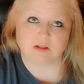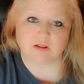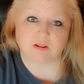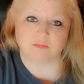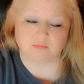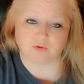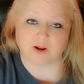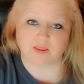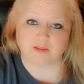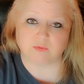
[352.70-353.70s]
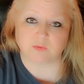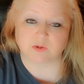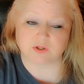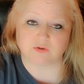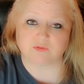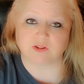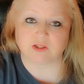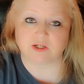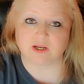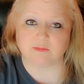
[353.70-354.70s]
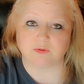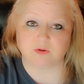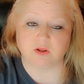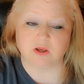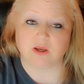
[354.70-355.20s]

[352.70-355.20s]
the bread that we were served at the table